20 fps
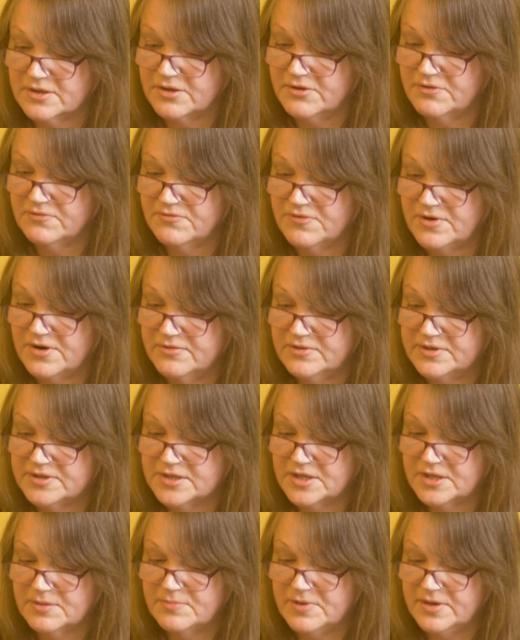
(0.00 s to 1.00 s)
go far
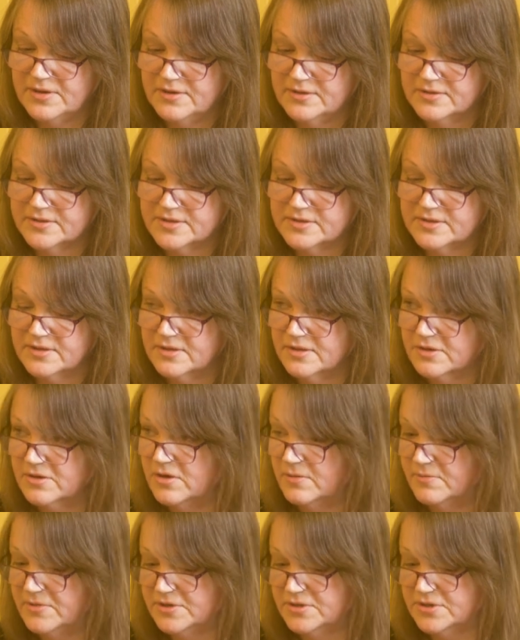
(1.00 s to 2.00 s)
into the past and are
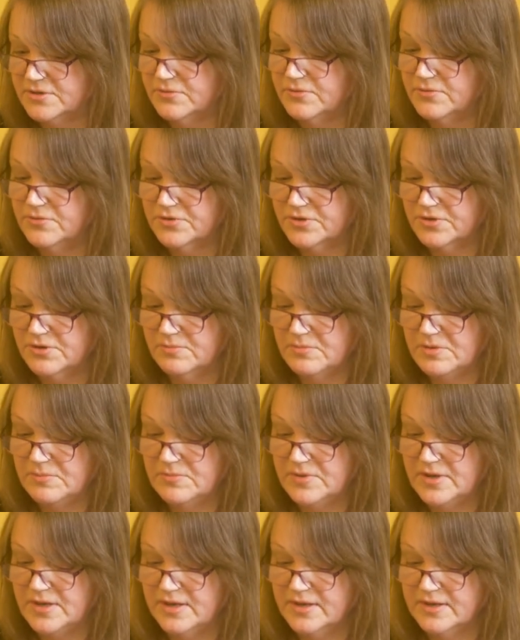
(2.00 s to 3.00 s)
common to all human
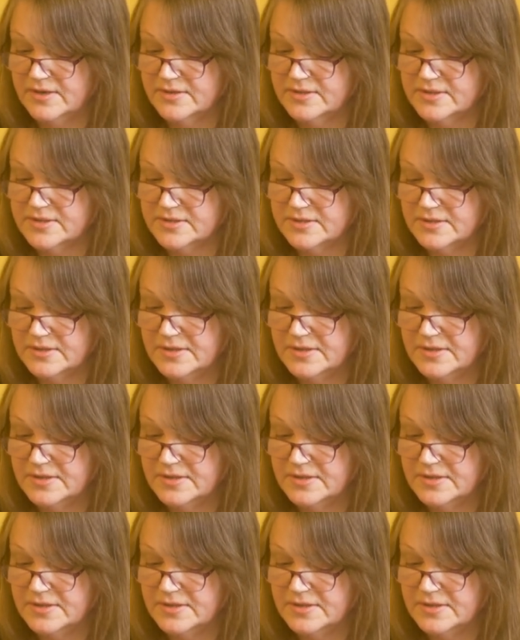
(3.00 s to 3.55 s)
beings.